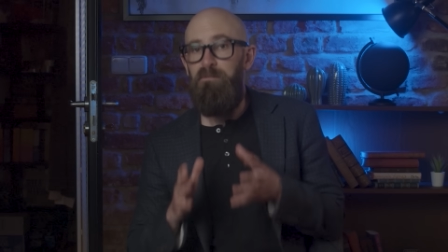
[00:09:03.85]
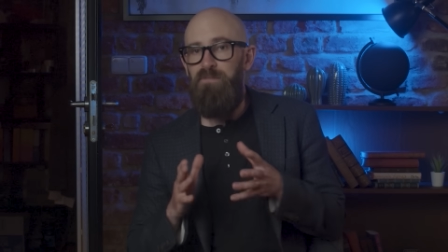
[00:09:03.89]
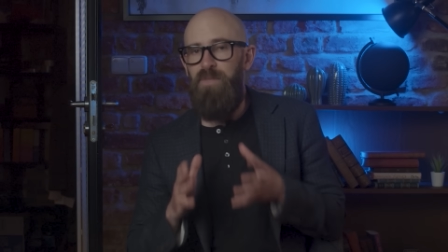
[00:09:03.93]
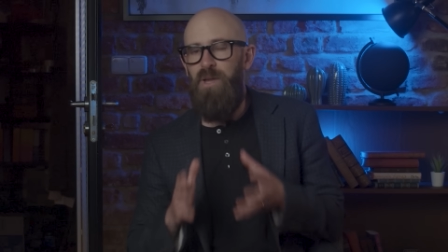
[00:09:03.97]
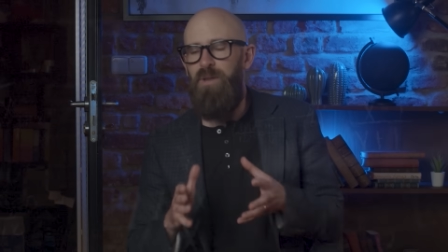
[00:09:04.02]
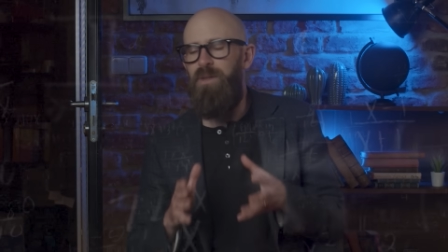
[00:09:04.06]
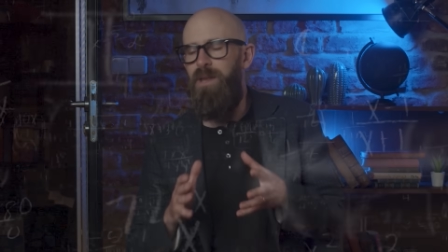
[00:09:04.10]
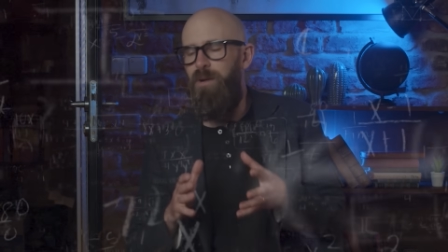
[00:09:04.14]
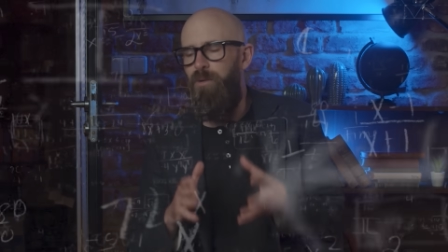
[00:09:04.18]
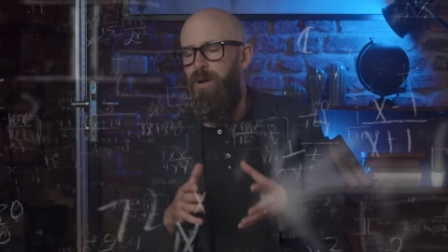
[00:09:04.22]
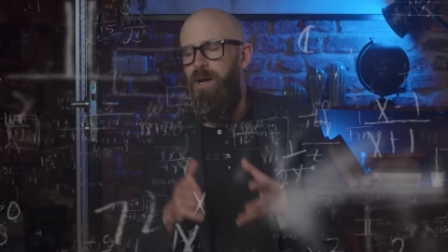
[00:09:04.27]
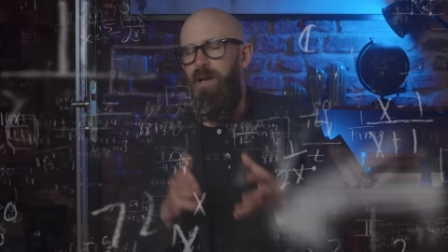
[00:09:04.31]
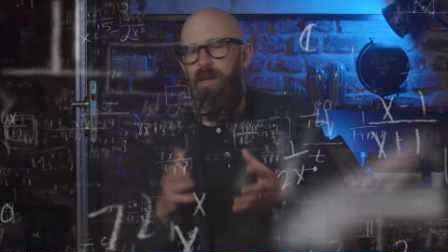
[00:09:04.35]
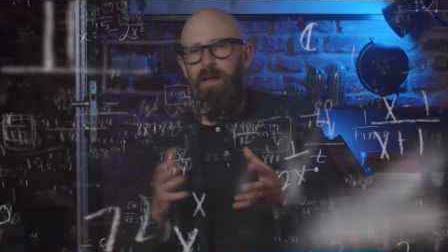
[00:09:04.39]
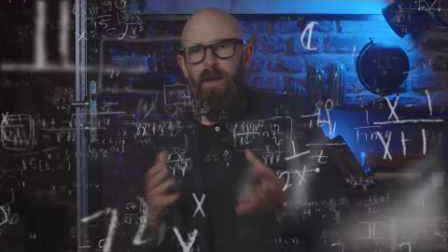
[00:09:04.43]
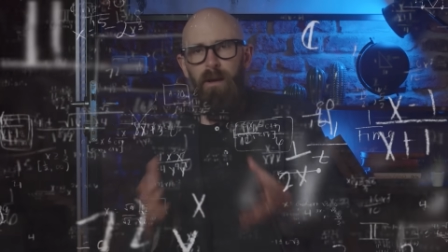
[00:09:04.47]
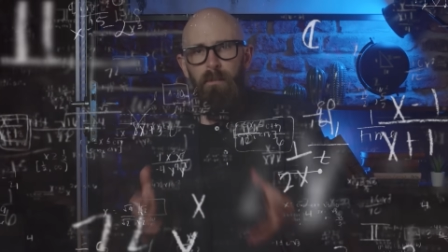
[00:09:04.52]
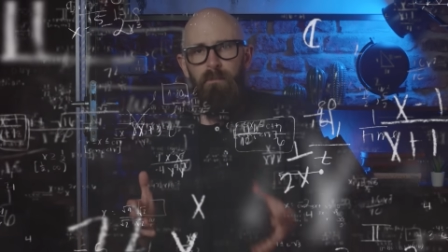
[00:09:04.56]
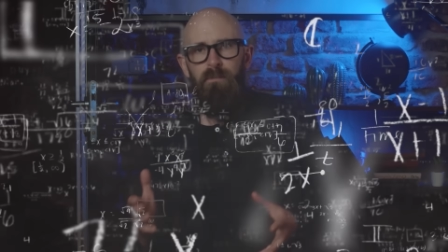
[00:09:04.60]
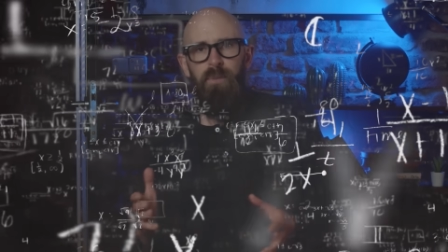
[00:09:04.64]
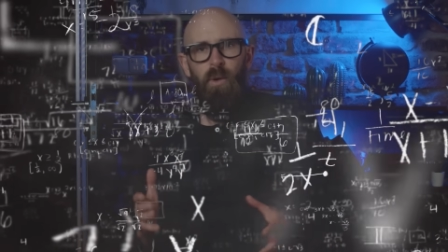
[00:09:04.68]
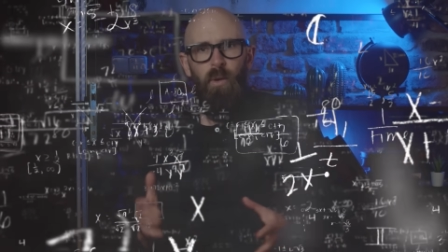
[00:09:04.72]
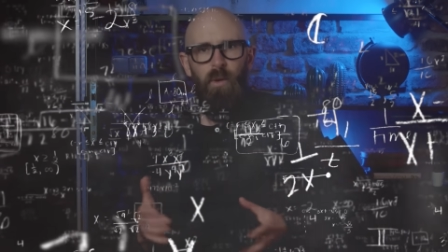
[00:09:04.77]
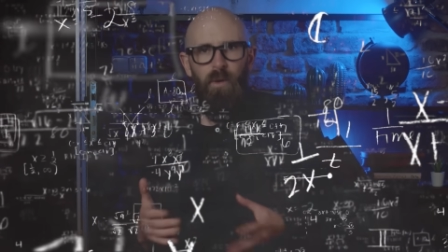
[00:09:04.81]
Though they were
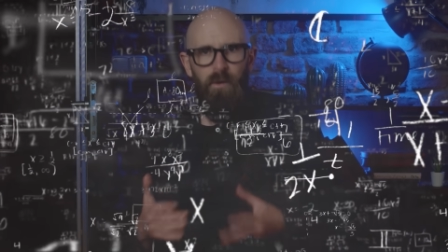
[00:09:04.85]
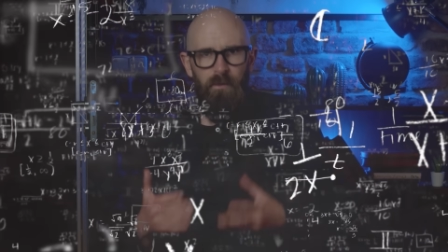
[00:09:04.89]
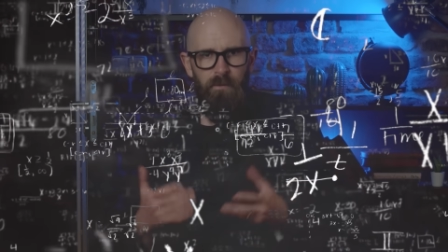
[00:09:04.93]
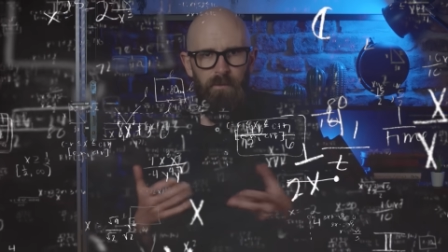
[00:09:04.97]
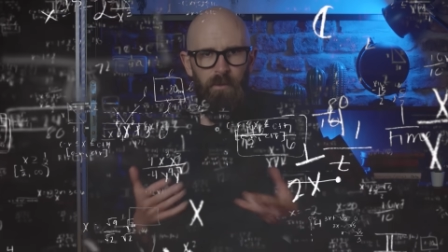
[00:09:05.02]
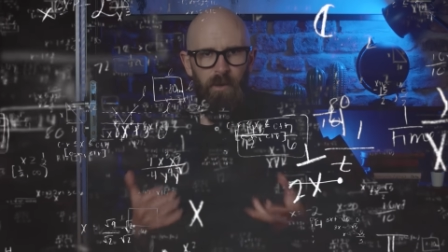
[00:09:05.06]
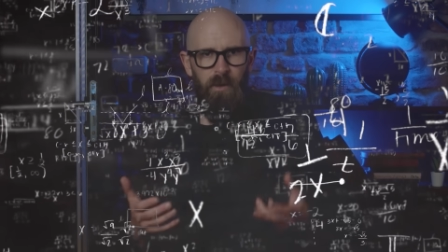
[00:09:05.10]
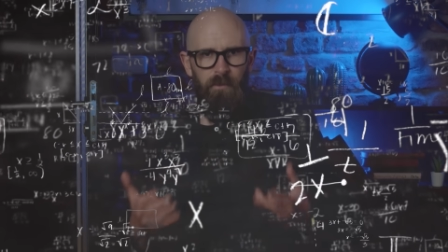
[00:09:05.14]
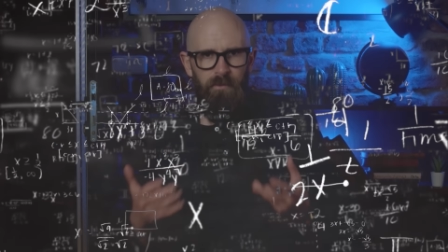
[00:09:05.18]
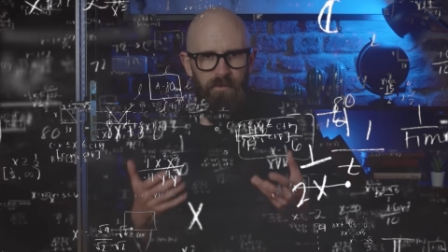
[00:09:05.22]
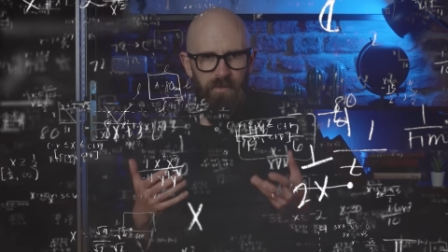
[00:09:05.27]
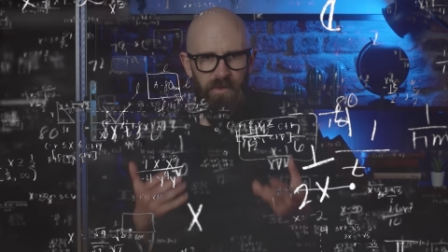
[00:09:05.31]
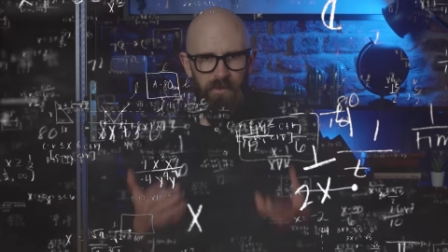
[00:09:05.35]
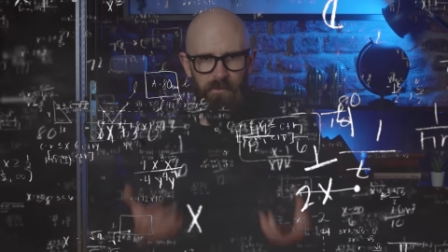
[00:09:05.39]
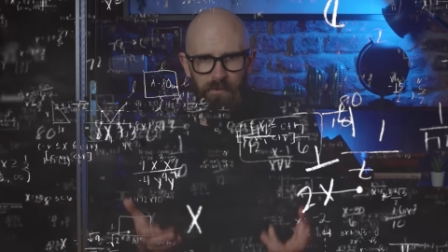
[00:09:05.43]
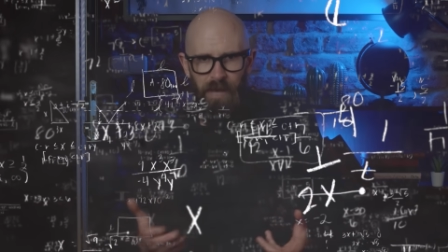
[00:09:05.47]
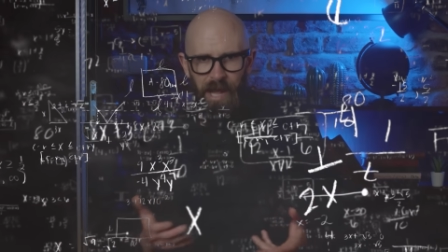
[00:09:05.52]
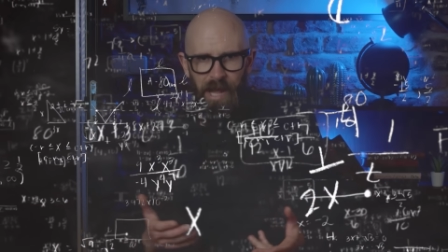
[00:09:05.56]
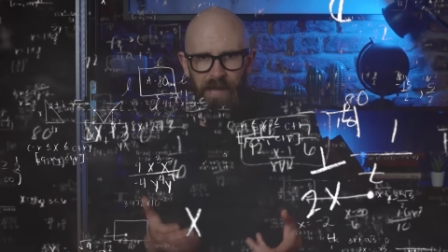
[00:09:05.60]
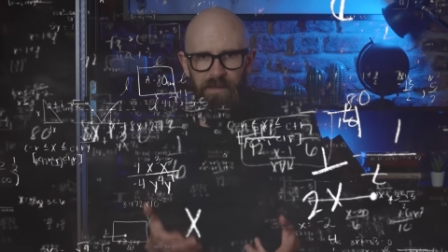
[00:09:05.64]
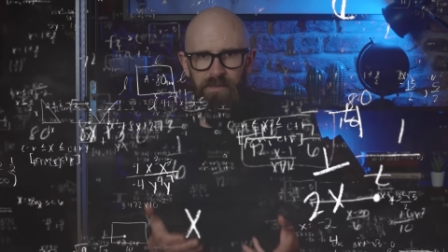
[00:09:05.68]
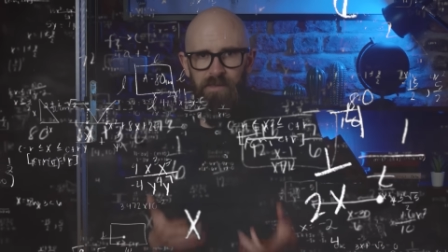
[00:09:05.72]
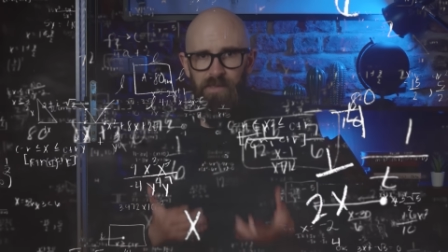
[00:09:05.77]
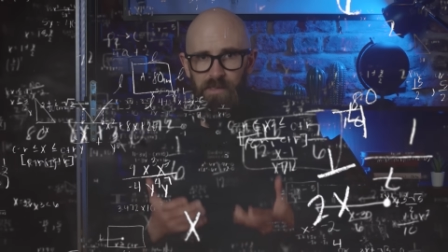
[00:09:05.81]
born from the
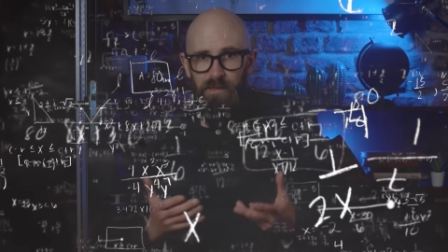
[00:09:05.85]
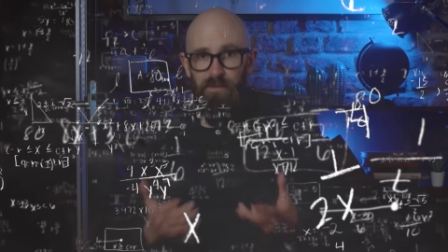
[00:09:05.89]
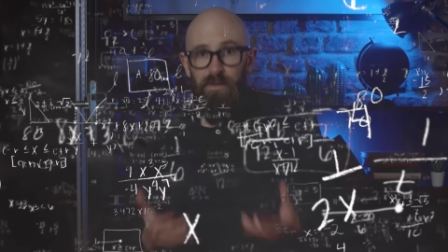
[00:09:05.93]
maths